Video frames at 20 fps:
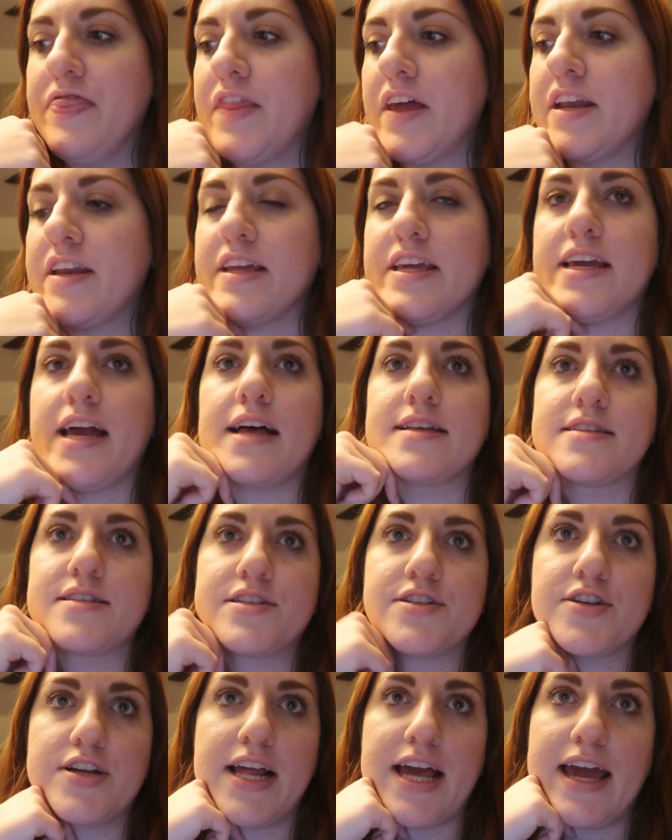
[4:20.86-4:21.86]
And then
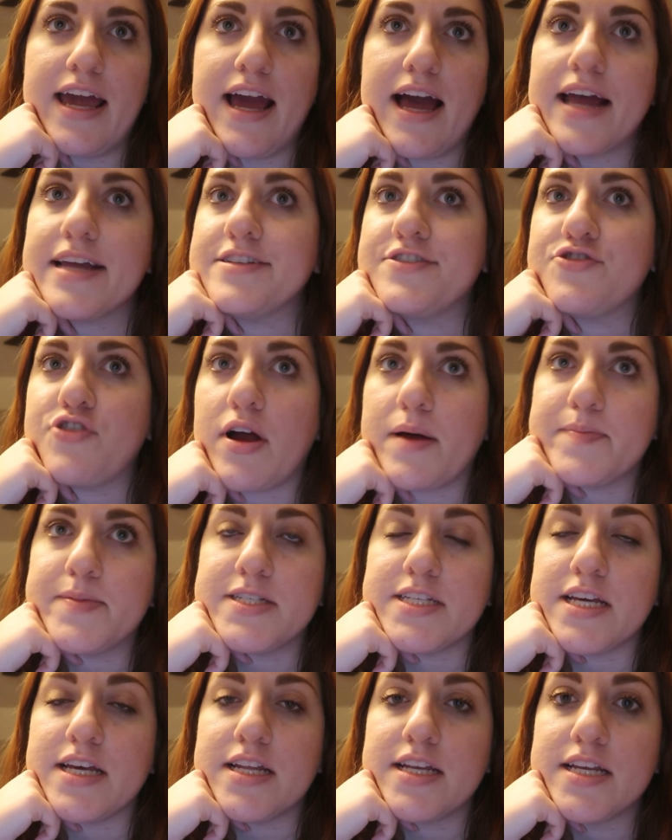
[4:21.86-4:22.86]
yesterday I
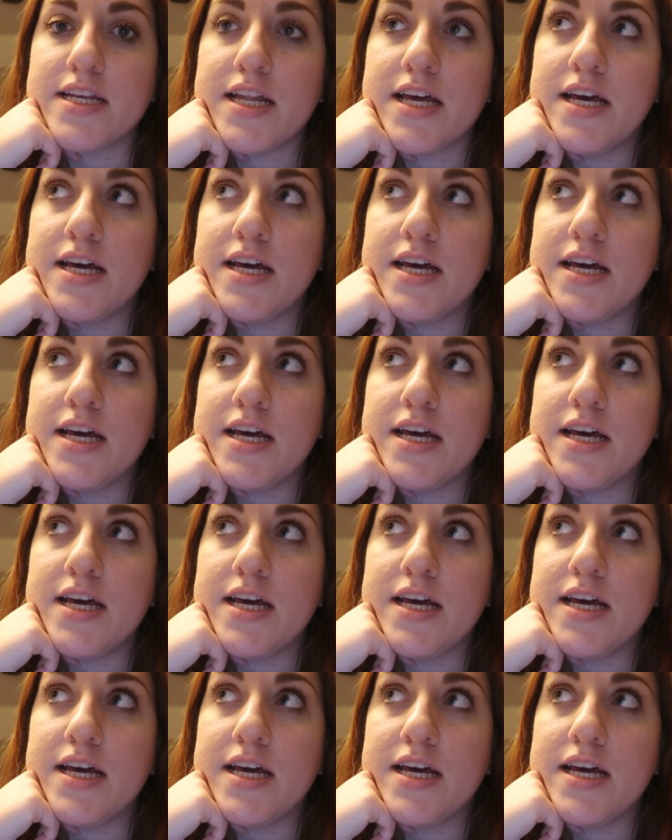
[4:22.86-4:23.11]
dropped it